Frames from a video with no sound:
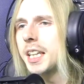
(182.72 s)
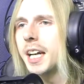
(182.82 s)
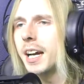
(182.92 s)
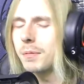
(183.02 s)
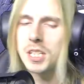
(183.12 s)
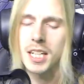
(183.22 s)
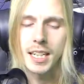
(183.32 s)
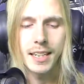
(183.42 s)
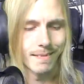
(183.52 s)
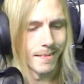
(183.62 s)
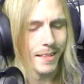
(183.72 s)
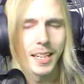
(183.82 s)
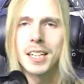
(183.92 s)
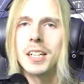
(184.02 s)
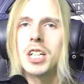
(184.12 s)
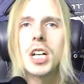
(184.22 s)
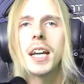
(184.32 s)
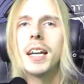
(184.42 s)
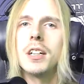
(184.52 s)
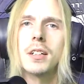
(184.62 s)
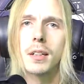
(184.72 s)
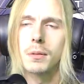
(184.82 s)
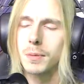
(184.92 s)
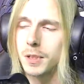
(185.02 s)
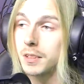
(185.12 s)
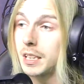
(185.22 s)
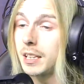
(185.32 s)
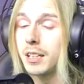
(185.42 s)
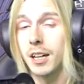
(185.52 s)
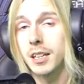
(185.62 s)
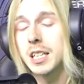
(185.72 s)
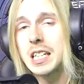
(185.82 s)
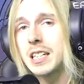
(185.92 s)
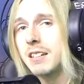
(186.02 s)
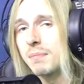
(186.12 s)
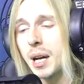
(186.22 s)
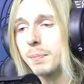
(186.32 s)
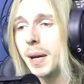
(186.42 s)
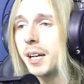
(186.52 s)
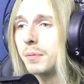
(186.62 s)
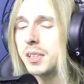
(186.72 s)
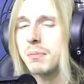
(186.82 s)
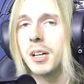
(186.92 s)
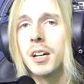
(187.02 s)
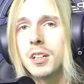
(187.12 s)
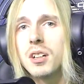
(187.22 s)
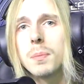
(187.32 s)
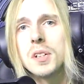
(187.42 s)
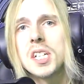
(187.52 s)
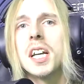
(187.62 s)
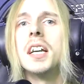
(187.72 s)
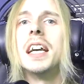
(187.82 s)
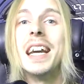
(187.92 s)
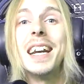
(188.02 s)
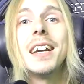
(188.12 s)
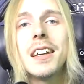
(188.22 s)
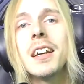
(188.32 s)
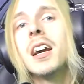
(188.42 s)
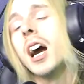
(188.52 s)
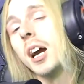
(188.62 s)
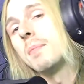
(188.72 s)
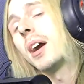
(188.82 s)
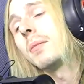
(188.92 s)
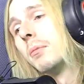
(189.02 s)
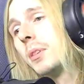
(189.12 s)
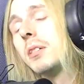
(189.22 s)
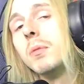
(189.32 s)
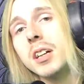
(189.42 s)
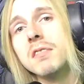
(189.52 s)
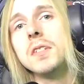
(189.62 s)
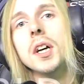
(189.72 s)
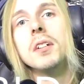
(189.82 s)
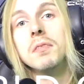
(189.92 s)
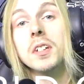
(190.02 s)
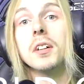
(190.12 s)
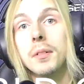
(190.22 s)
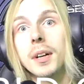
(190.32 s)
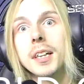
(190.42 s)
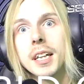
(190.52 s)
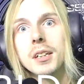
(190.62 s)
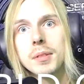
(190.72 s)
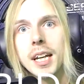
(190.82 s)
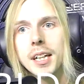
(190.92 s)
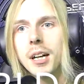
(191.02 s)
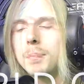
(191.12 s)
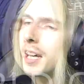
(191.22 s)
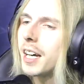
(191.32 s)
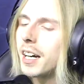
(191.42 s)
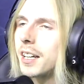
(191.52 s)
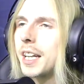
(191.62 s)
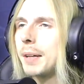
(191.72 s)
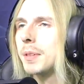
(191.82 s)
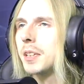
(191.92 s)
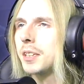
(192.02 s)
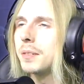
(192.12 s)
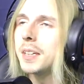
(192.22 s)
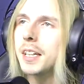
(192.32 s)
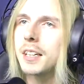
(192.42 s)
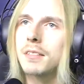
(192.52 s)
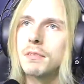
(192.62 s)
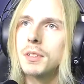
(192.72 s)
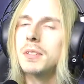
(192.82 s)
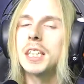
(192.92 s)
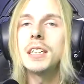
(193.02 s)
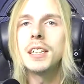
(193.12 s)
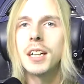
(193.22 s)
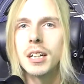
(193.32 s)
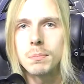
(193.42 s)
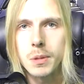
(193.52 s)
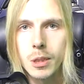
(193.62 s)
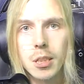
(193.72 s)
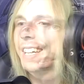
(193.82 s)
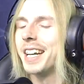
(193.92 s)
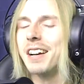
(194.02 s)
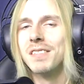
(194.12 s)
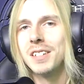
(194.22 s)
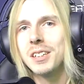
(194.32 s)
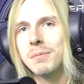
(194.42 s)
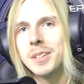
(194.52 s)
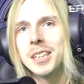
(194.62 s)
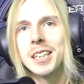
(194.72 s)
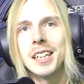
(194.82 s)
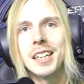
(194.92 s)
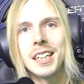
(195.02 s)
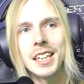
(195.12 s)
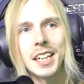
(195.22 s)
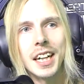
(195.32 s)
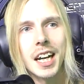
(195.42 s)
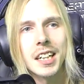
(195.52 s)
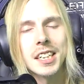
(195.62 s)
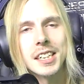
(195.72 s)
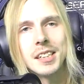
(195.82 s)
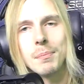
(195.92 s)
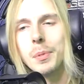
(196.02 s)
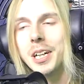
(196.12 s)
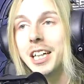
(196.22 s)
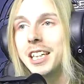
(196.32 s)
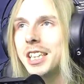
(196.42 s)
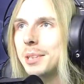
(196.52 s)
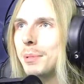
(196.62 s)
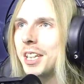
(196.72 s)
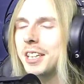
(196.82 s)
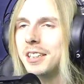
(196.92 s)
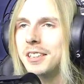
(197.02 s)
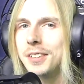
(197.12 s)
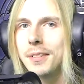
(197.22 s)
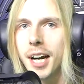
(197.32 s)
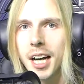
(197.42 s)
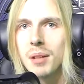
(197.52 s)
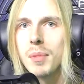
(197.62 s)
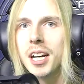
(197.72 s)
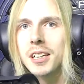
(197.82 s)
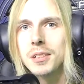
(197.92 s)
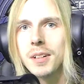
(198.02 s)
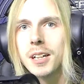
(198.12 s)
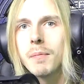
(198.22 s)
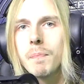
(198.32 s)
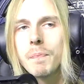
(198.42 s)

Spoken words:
that I was like gonna change their world, and honestly, if my mind was 100% in it, I probably would have done really great things with that company. They were doing their routine upgrades. Everyone got brand spanking new iMacs, right?